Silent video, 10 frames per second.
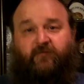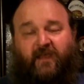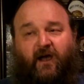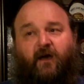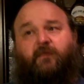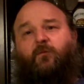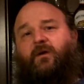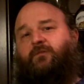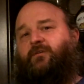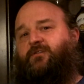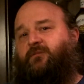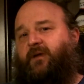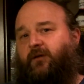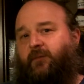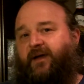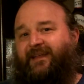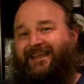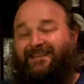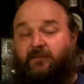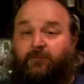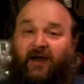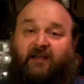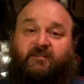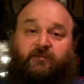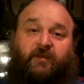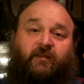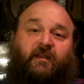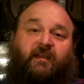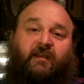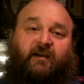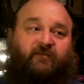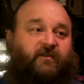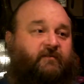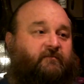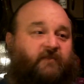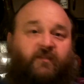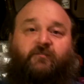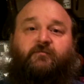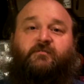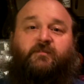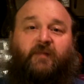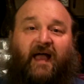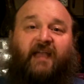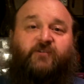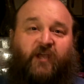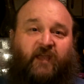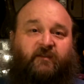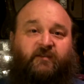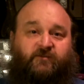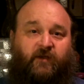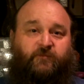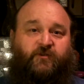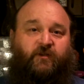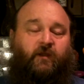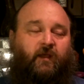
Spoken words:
The other one that we should bear in mind is the possibility of another supply chain disruption.